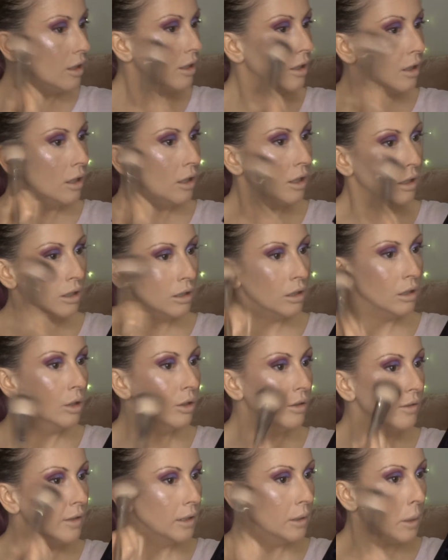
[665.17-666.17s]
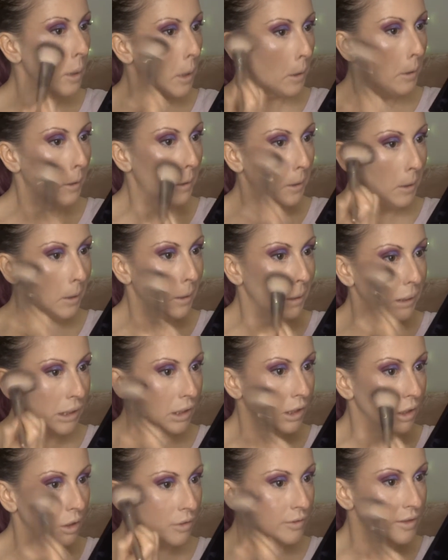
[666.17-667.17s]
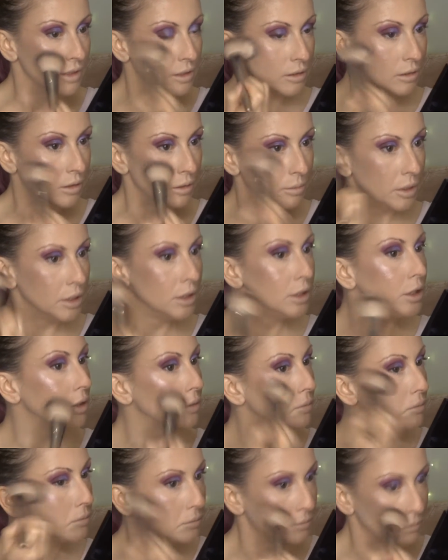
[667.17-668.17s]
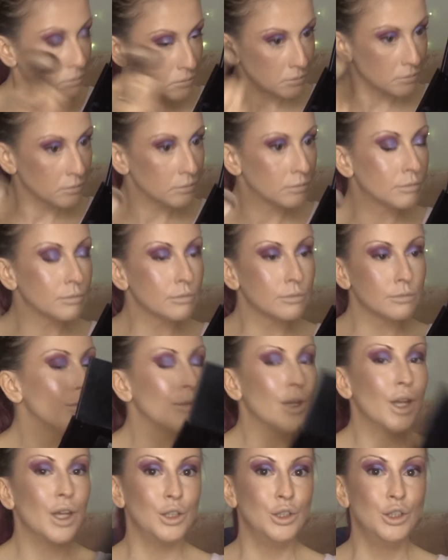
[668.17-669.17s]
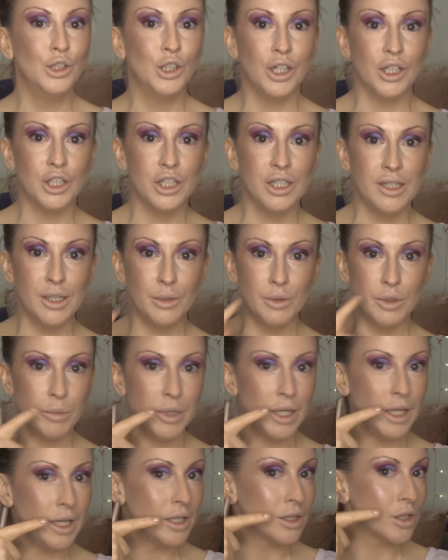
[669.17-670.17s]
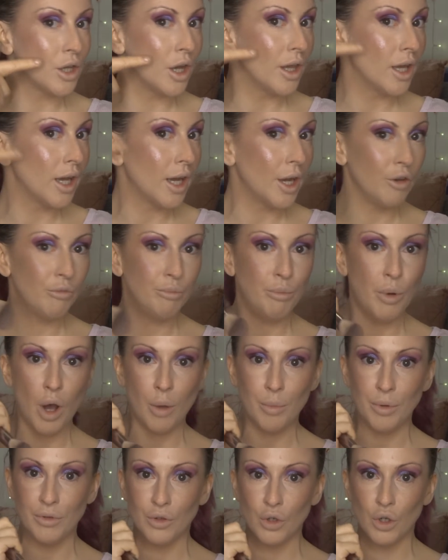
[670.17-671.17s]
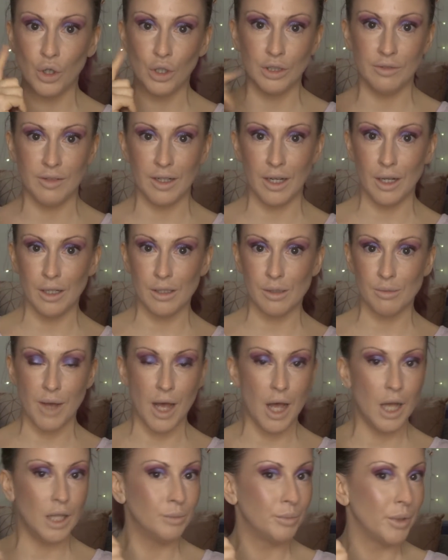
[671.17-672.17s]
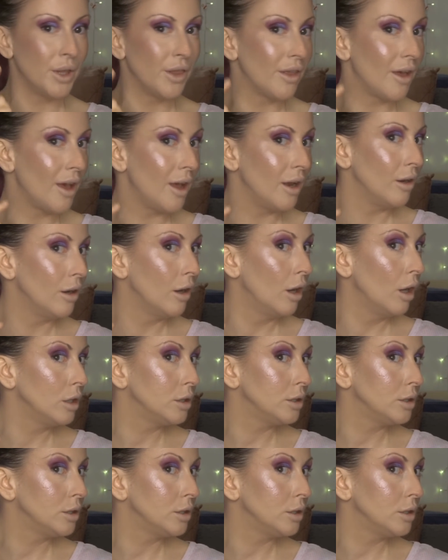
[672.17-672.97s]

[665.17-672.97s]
oh, I love it. Oh, I love it so much. And look, do you see what I mean? It's got that kind of pop of colour in it as well, but then